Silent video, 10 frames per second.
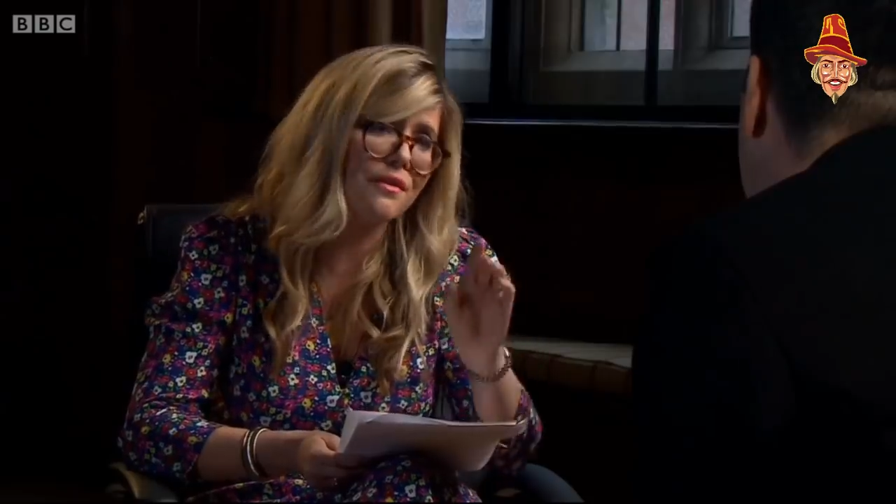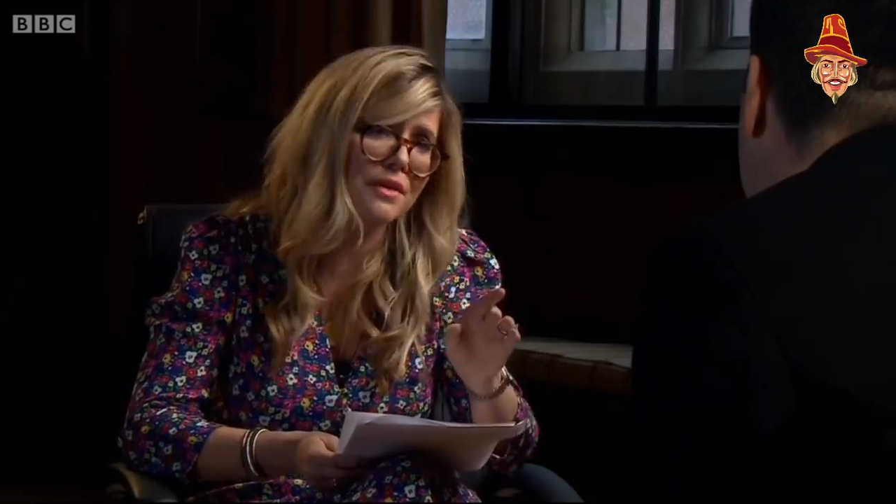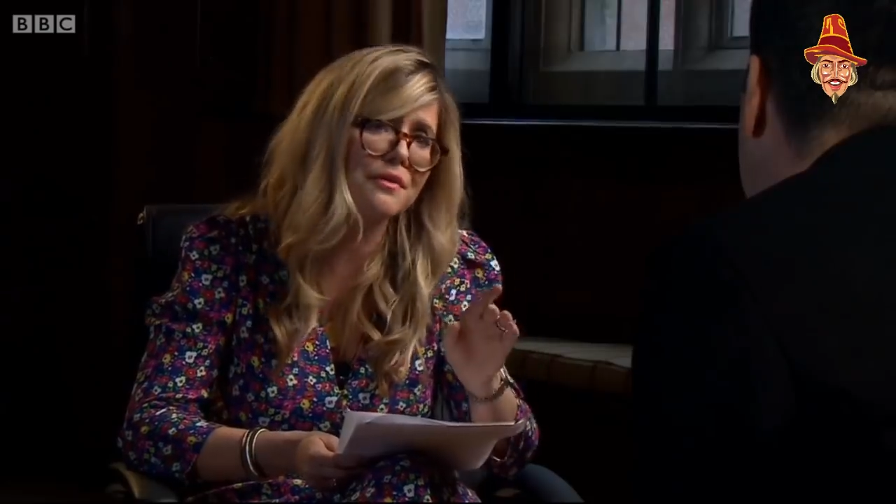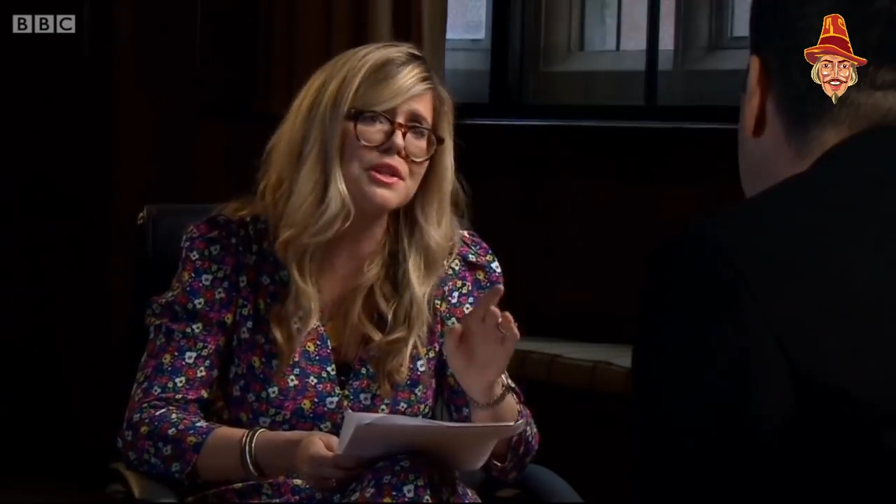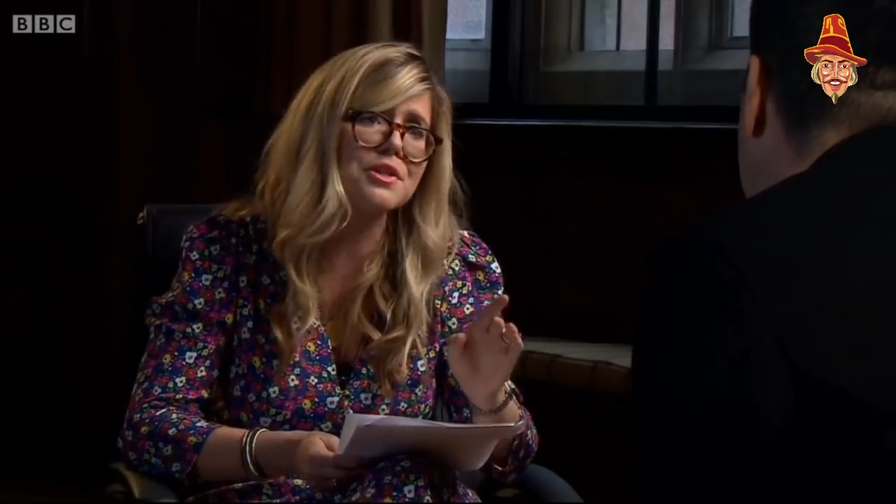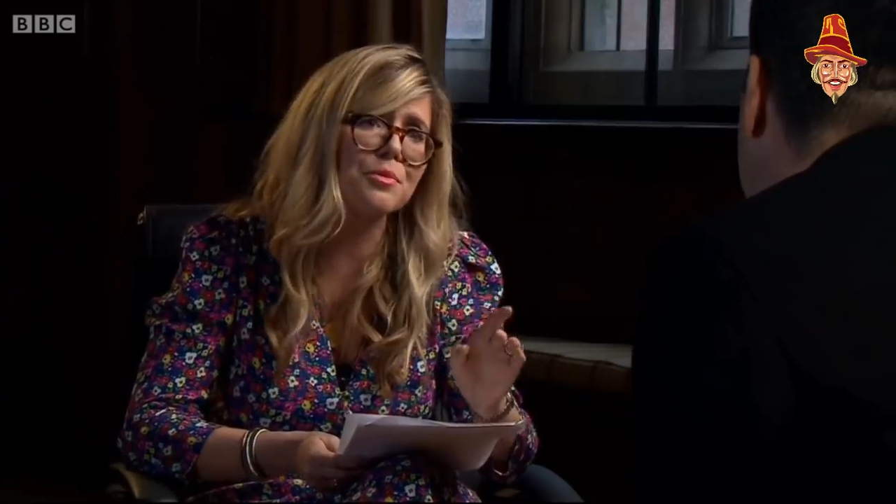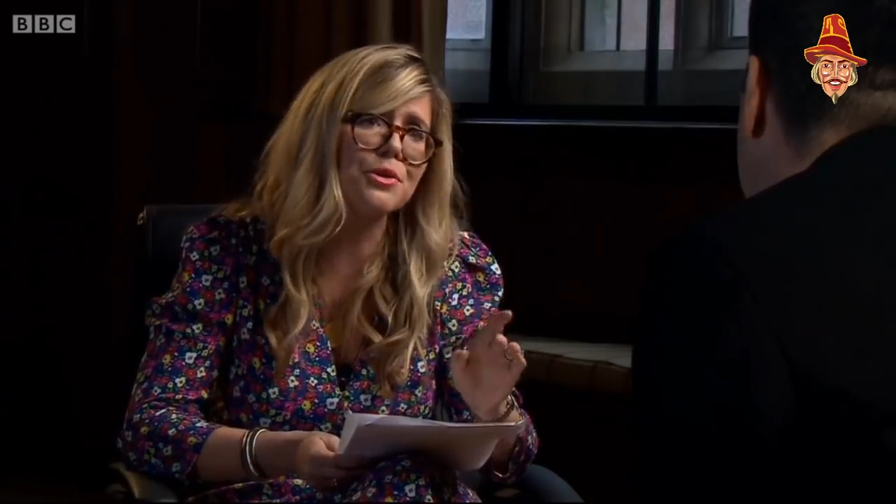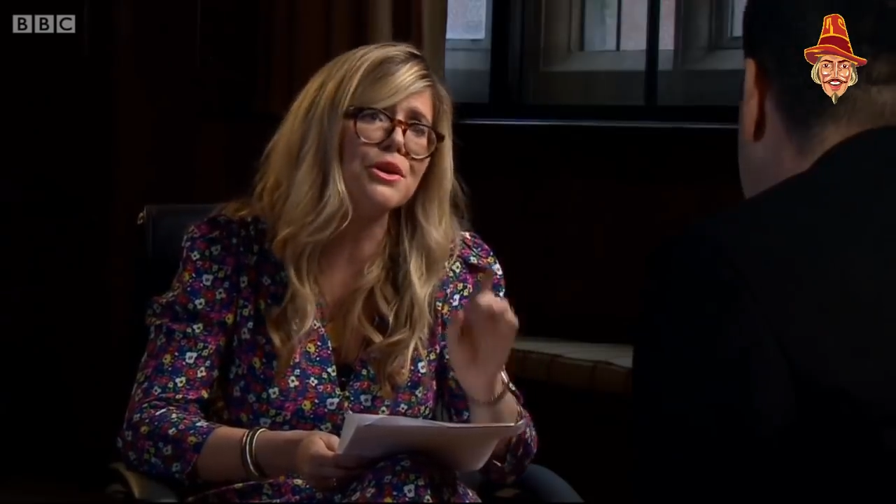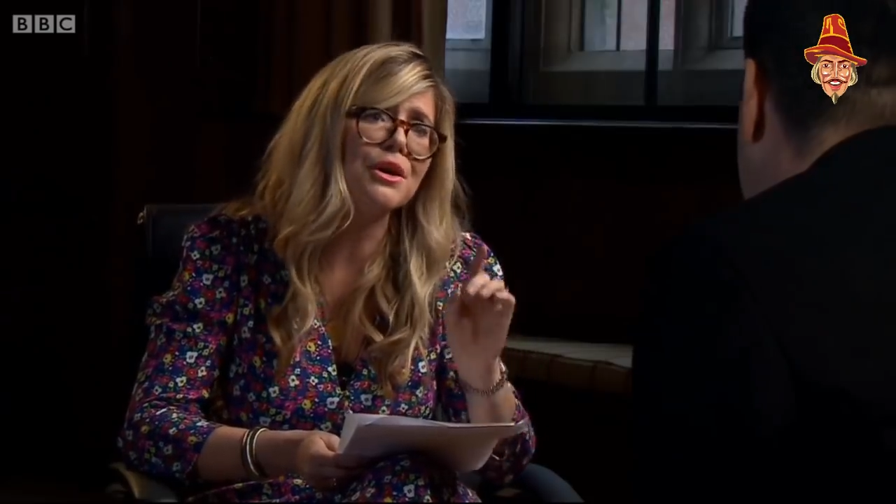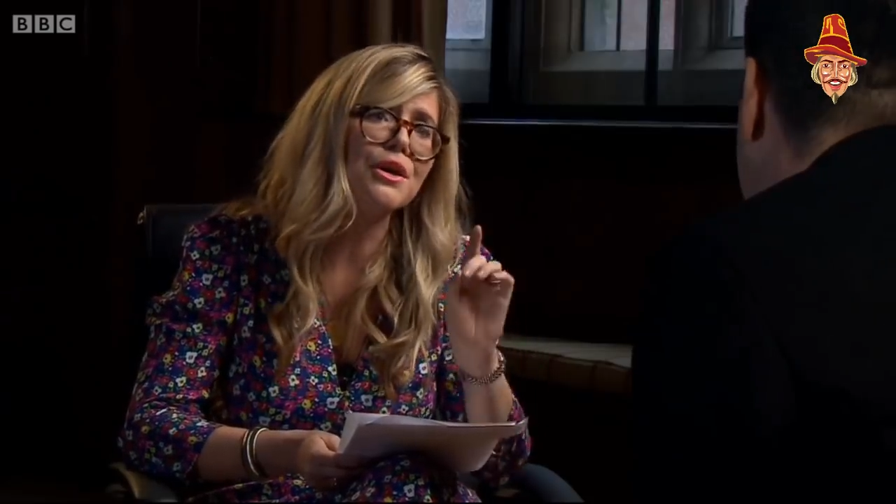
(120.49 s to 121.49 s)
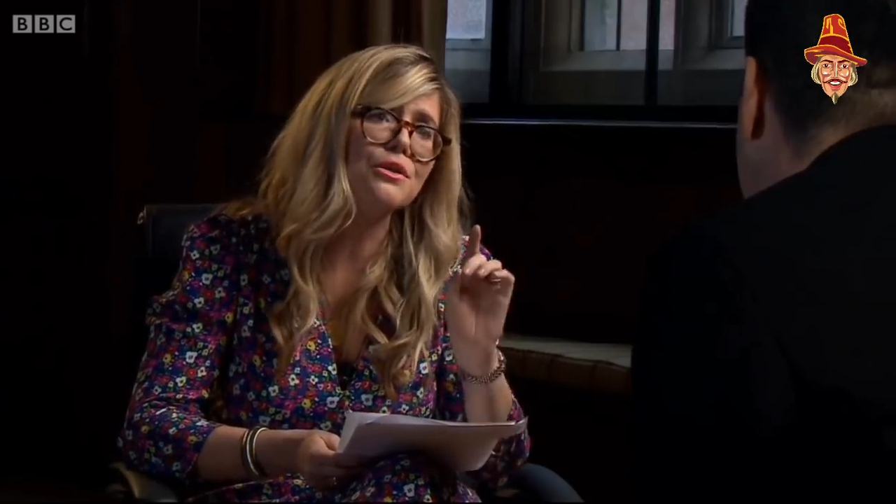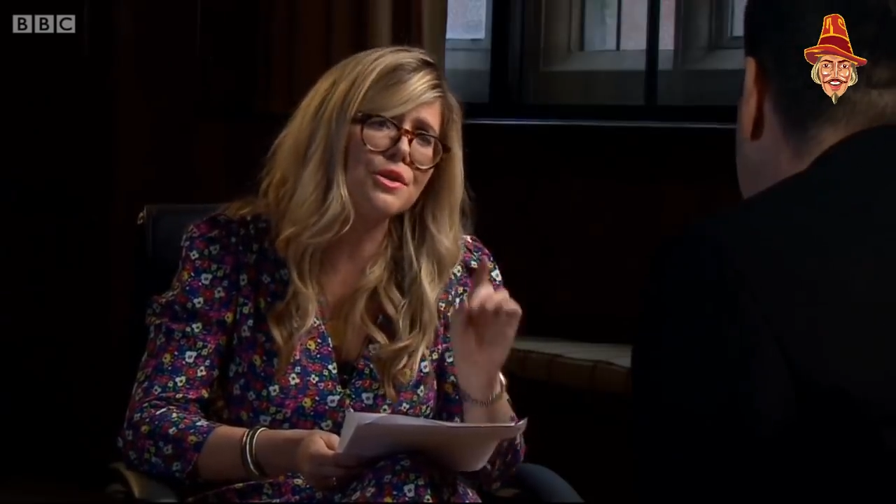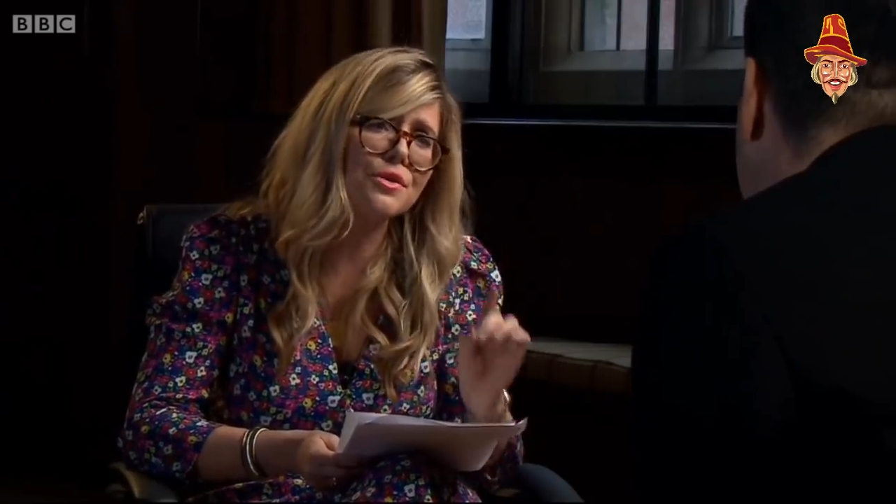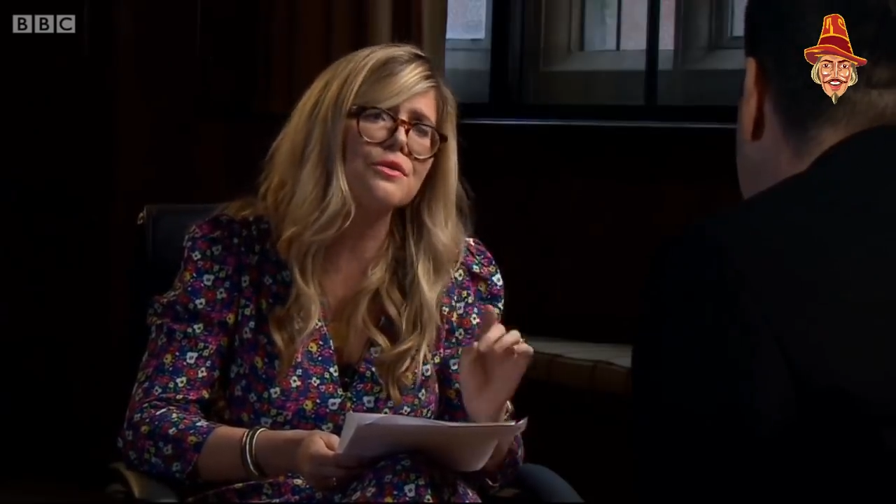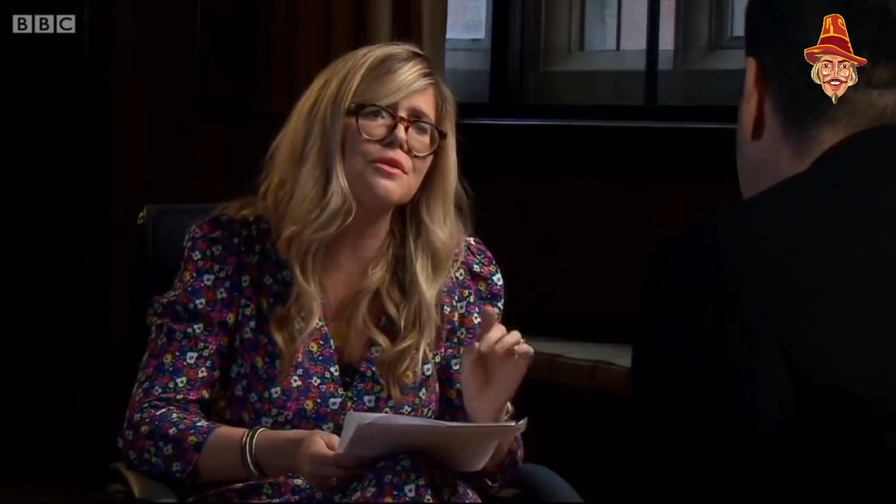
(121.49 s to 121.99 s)
if I can finish this point,
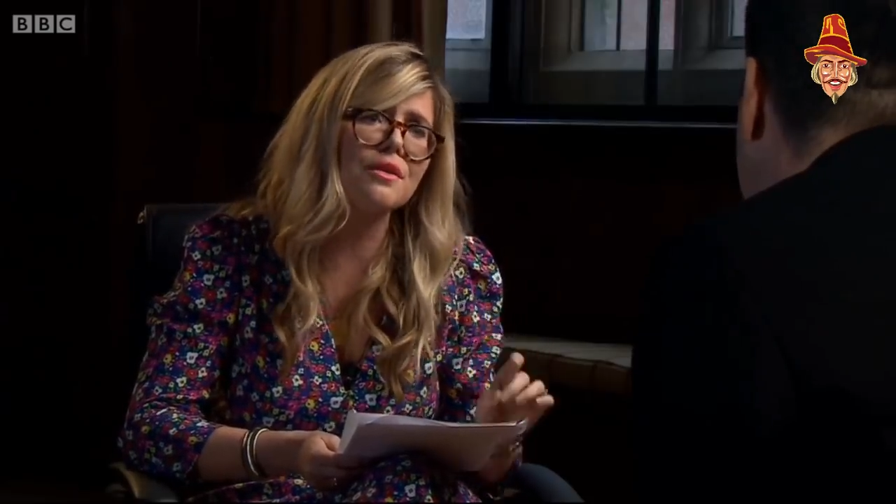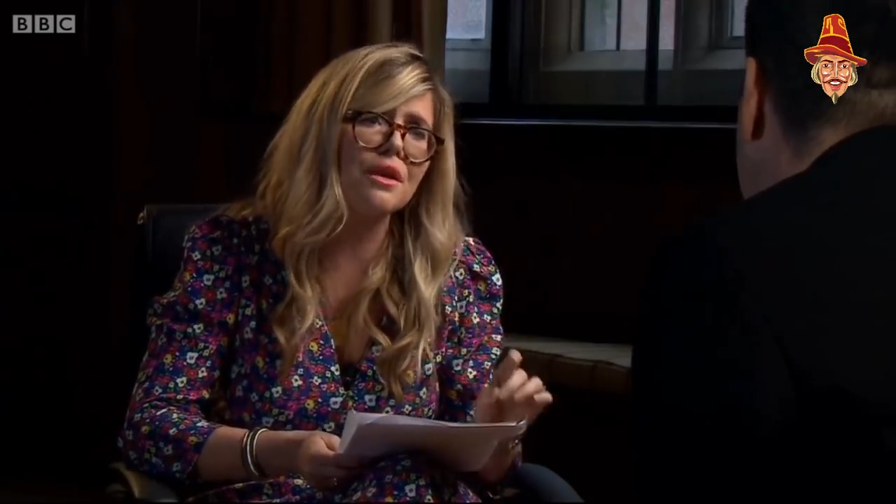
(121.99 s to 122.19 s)
you just took the